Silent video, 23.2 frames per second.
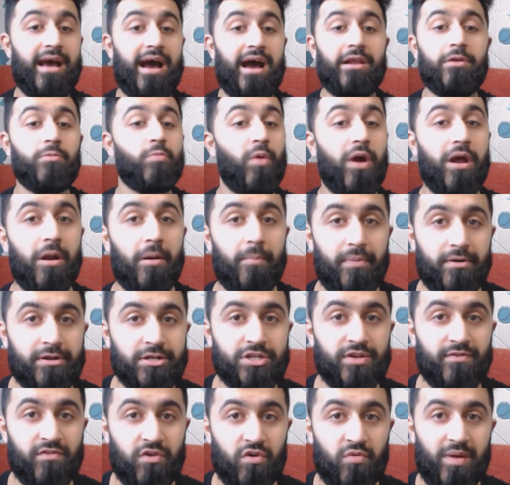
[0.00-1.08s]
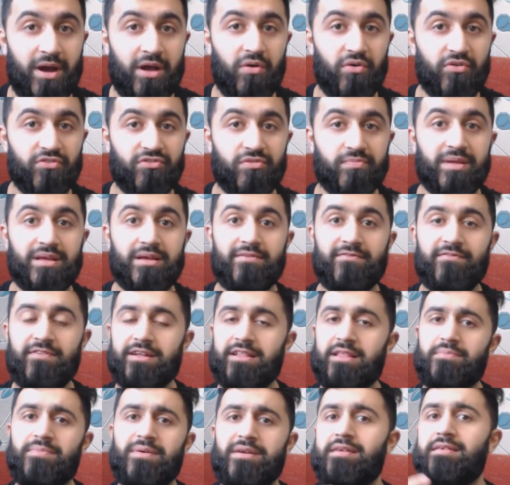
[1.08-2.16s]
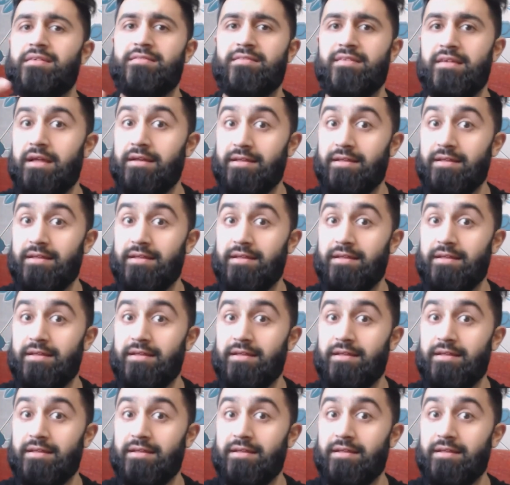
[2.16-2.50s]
and where a bunch of you might also be conflicted, but it,